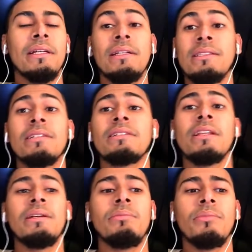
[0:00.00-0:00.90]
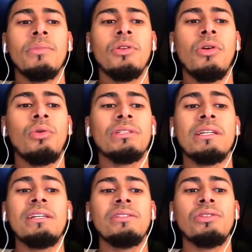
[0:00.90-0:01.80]
to sleep. It's
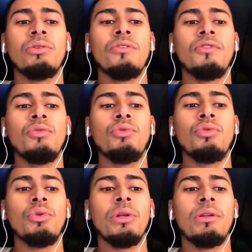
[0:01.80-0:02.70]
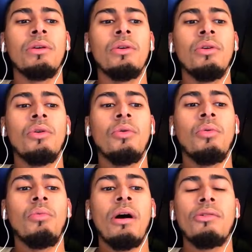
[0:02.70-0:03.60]
easier if you do it
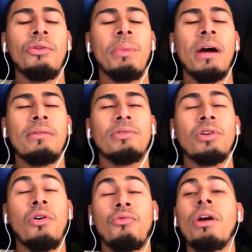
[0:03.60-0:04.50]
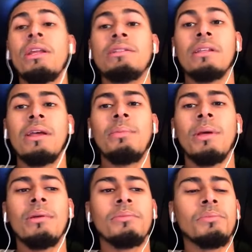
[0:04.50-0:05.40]
while your body was already
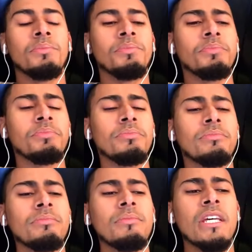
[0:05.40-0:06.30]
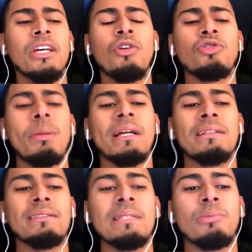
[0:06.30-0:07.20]
sleeping. It goes back to
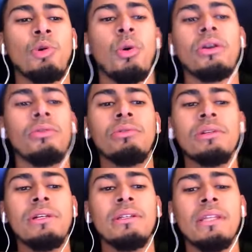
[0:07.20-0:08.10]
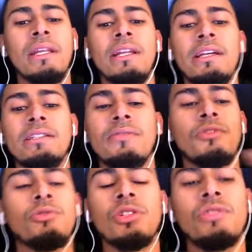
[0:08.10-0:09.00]
sleep quicker than it is if
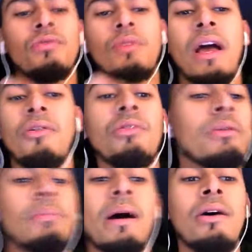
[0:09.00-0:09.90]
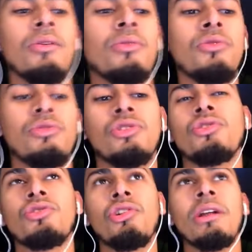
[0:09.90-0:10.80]
you're just out and about, or you're
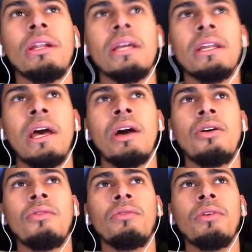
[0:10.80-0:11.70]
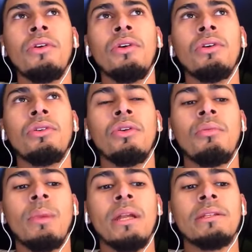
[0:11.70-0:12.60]
just trying to lay down,
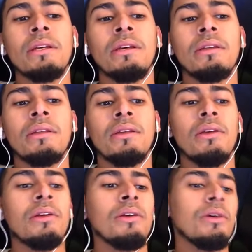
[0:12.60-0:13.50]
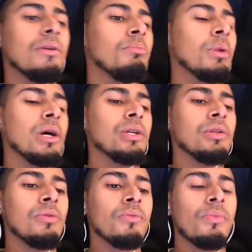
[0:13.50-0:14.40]
and meditate. But
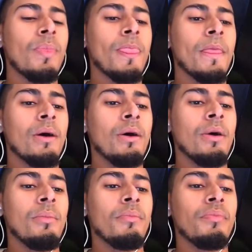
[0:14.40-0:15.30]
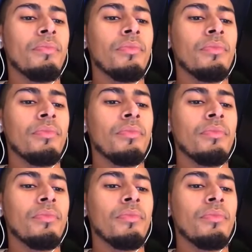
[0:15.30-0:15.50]
um,